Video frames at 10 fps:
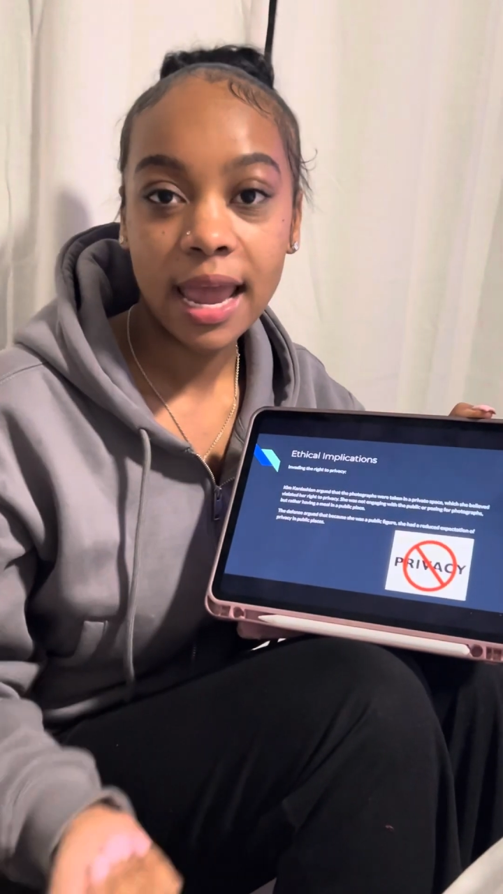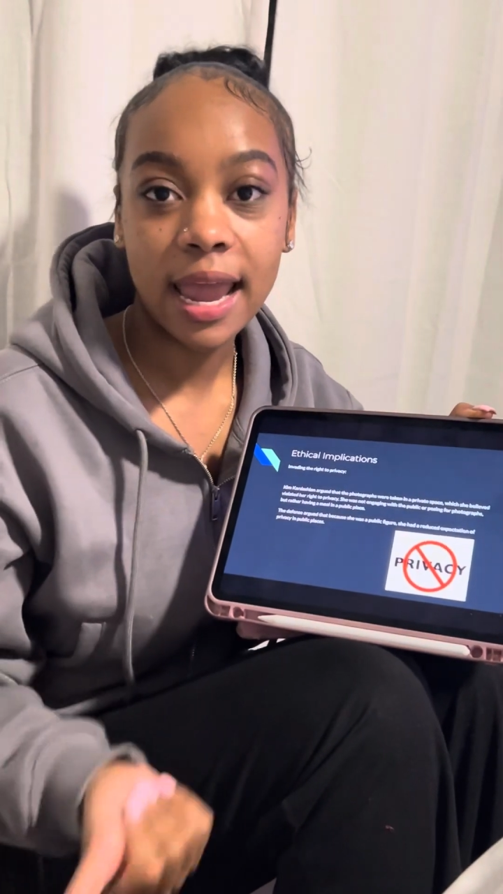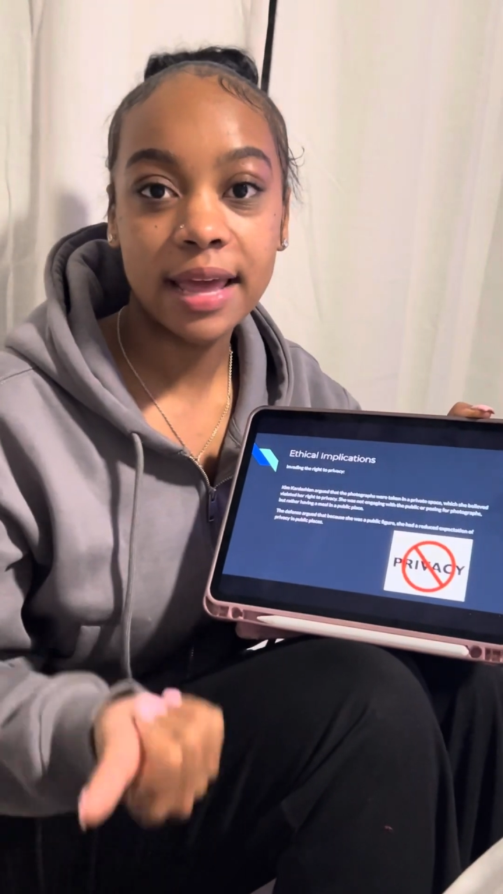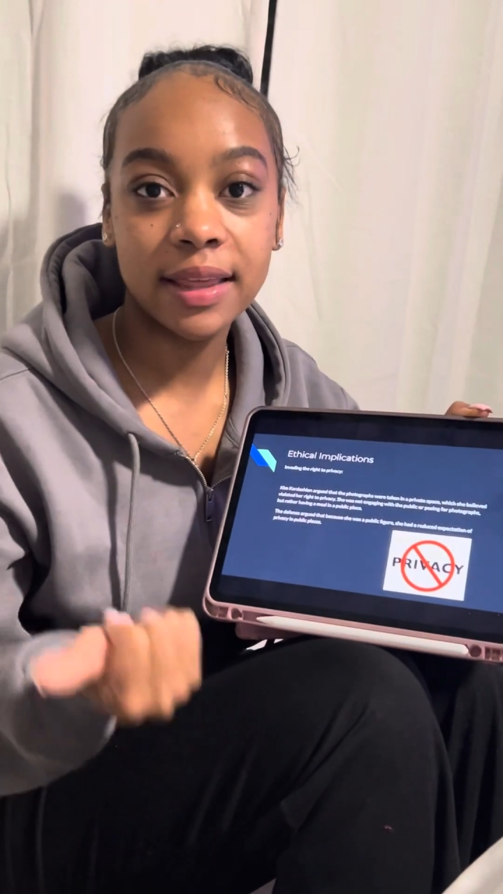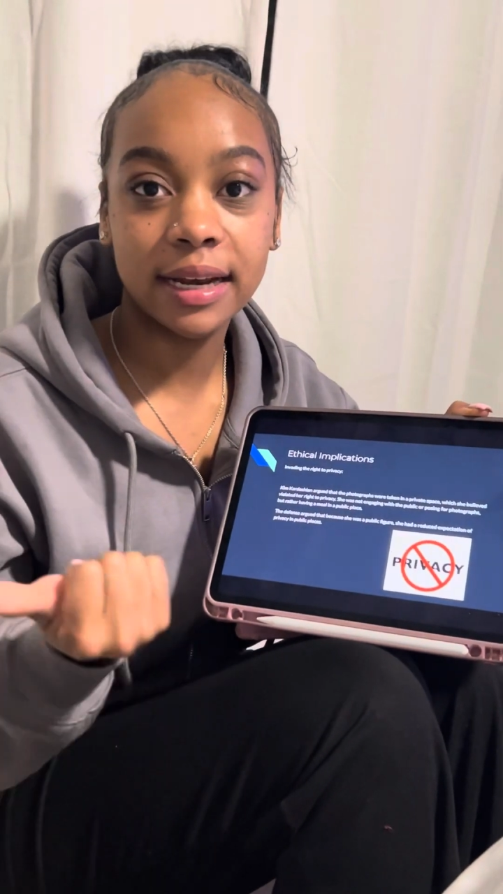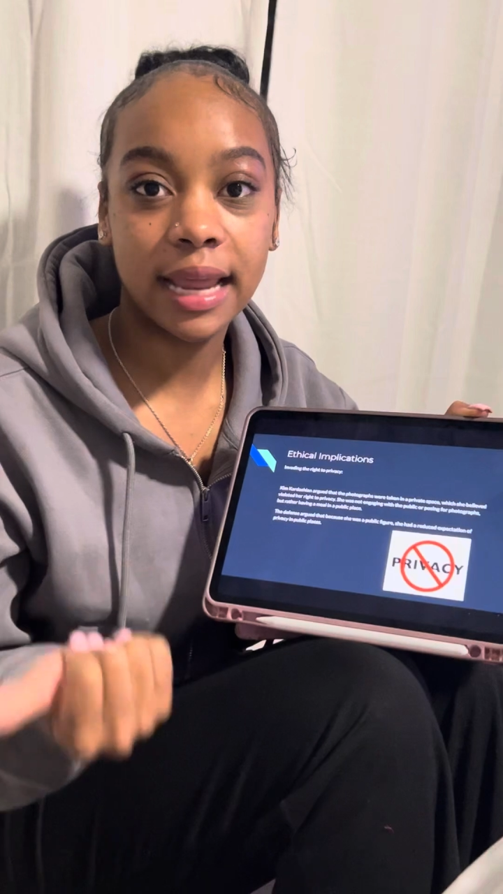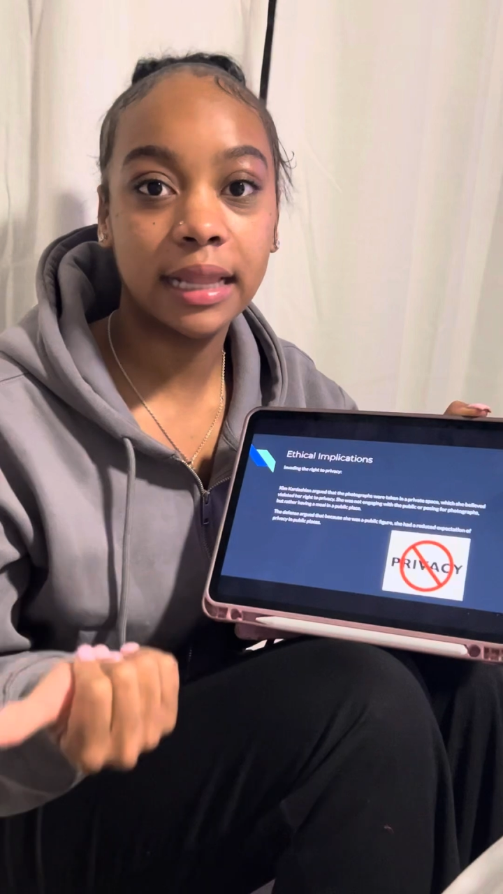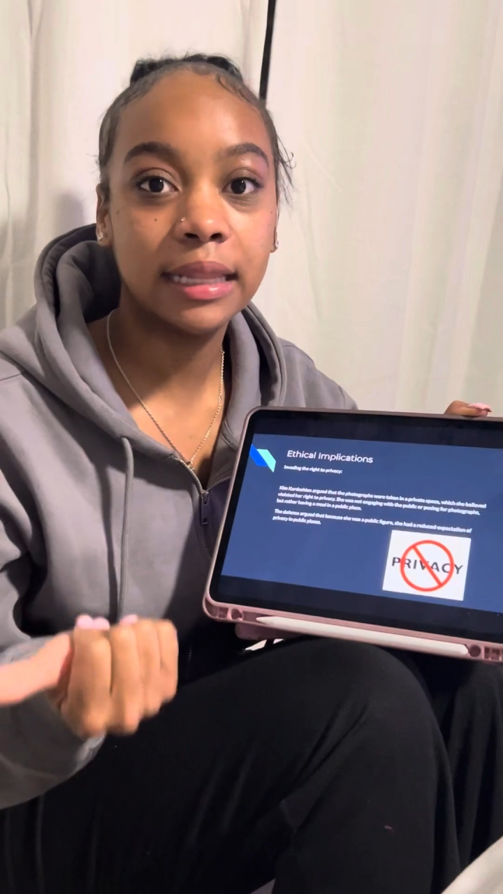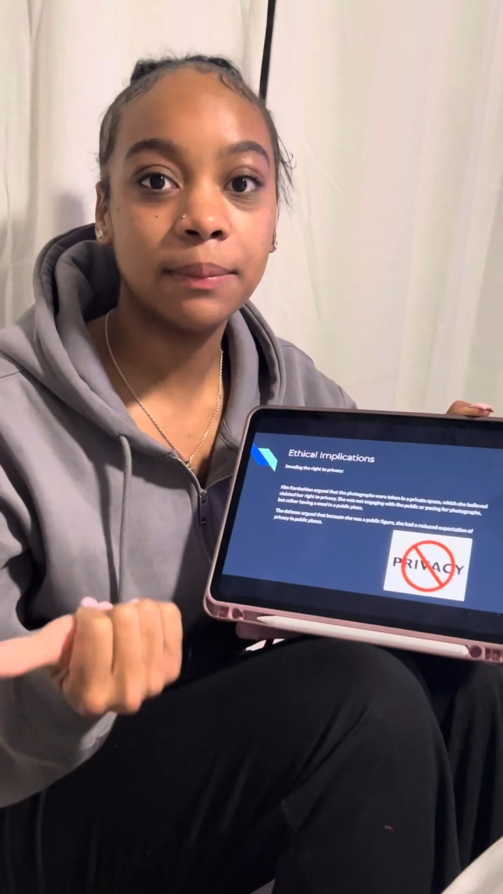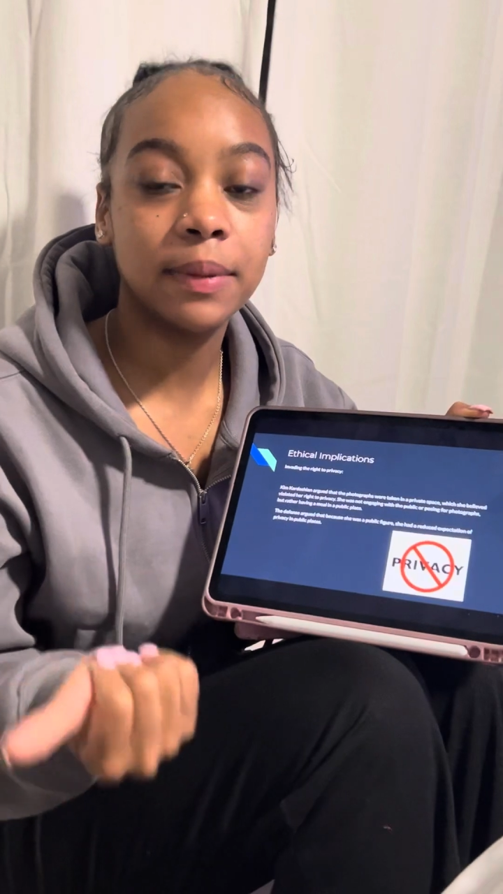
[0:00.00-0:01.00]
and that
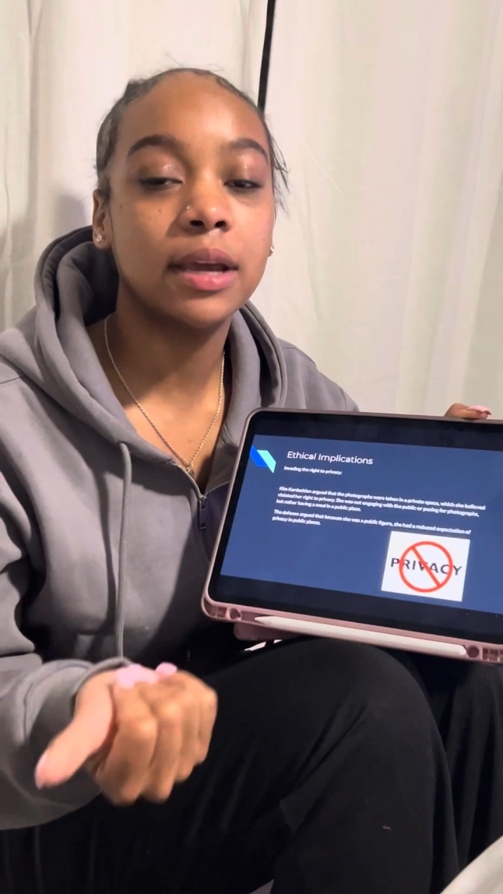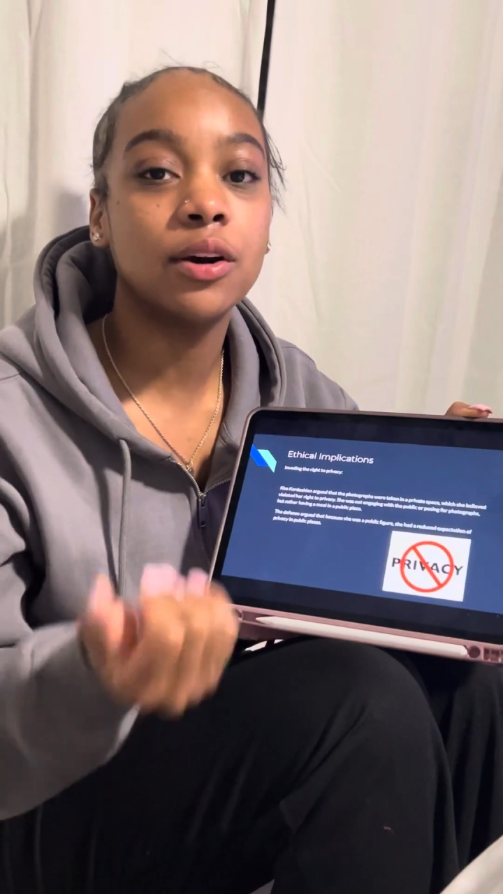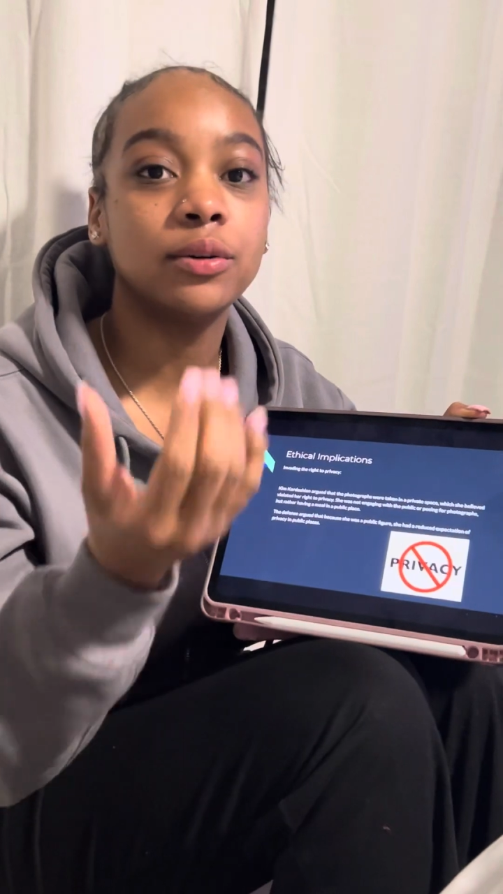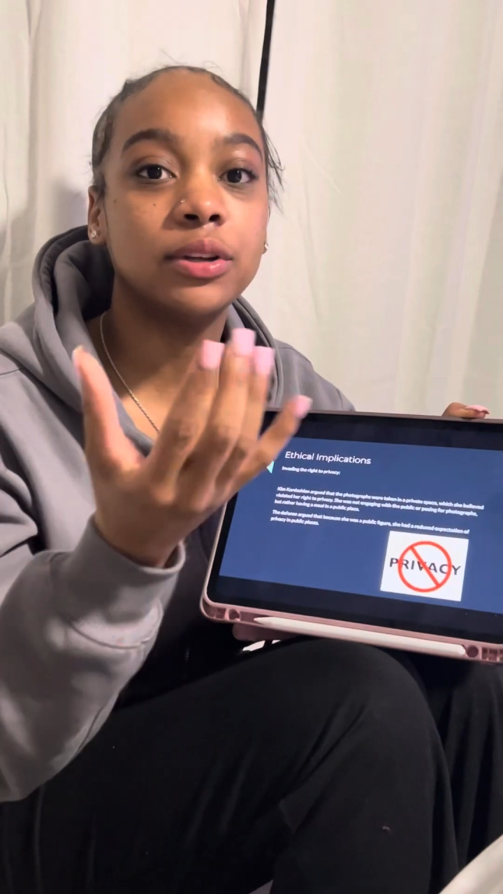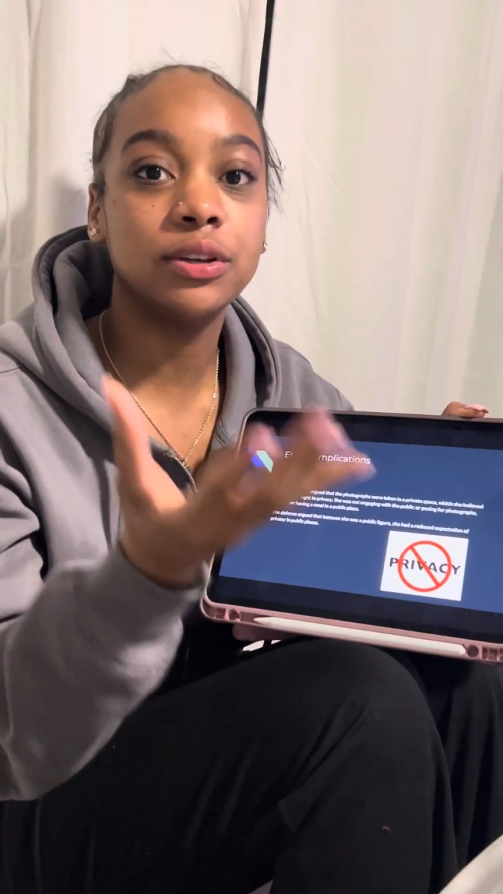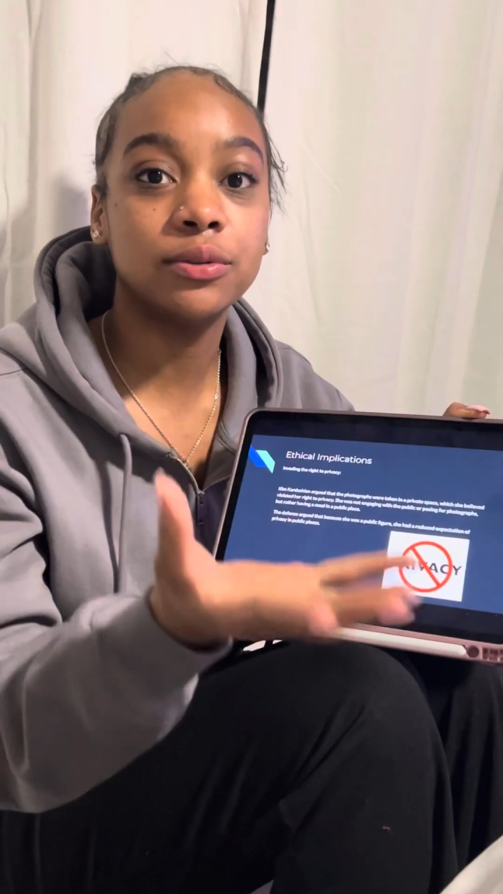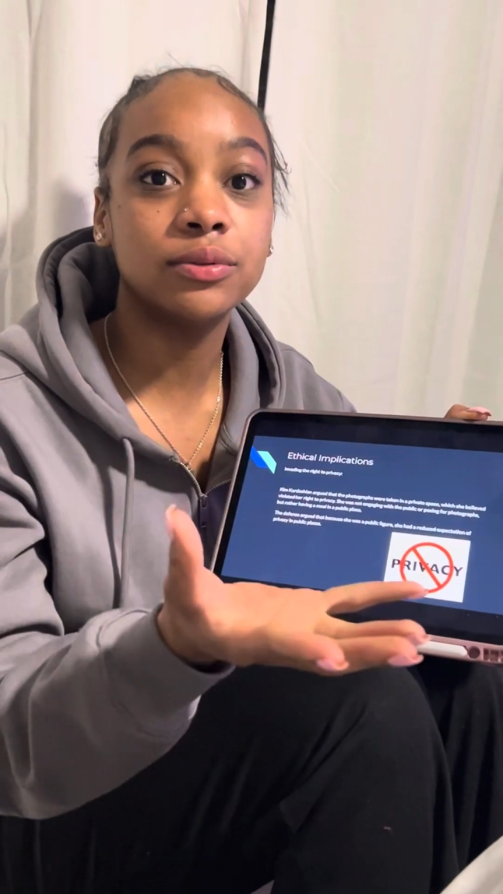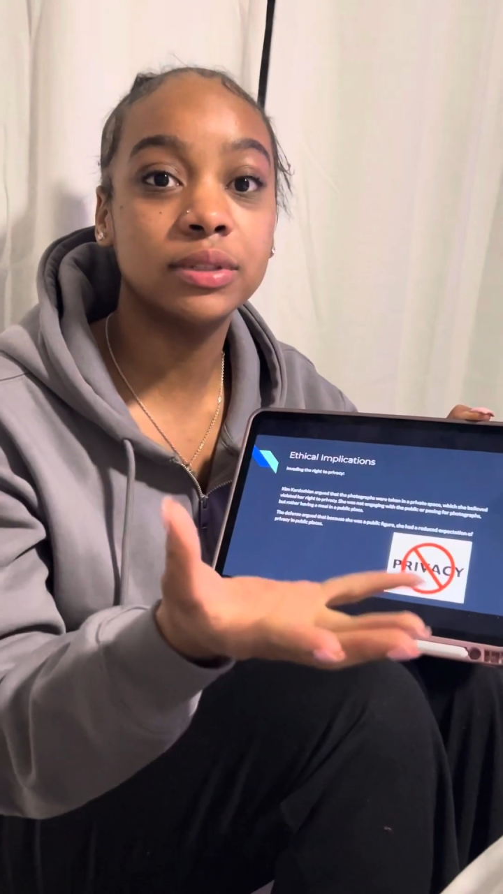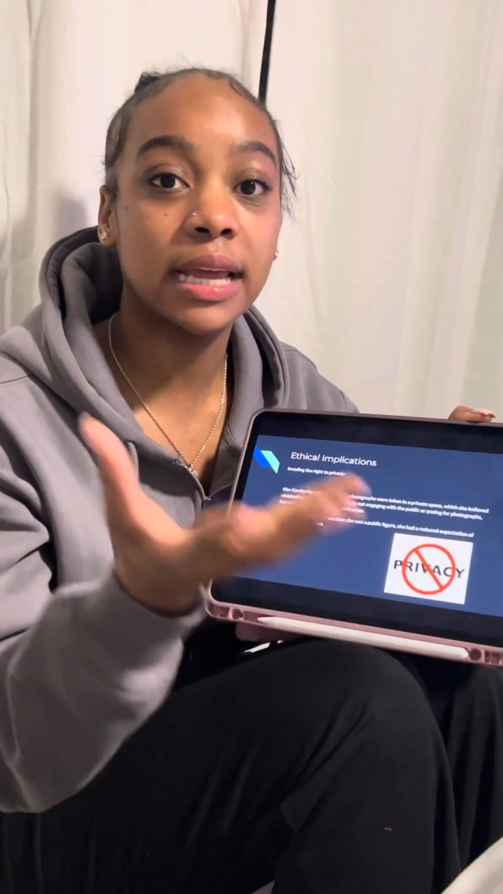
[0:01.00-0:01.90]
Daily Mail used